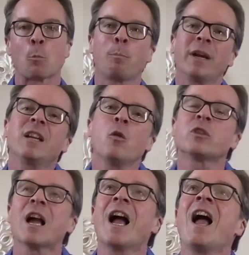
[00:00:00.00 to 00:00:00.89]
But it
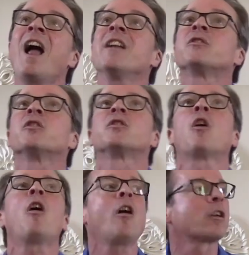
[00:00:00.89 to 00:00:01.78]
goes on to
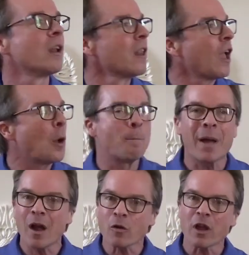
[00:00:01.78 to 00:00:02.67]
talk
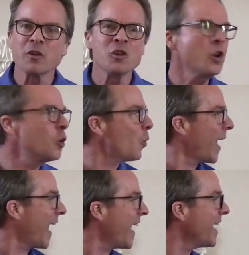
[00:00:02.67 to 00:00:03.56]
about a new
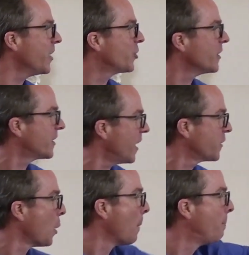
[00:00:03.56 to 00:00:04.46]
age and
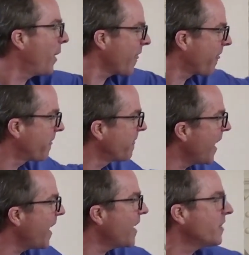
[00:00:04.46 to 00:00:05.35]
says, but
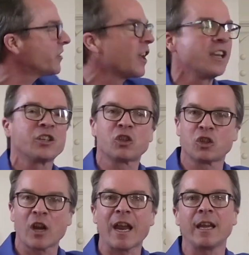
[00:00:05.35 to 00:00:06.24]
things
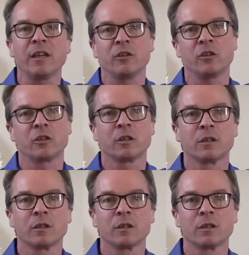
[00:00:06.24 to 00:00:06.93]
change.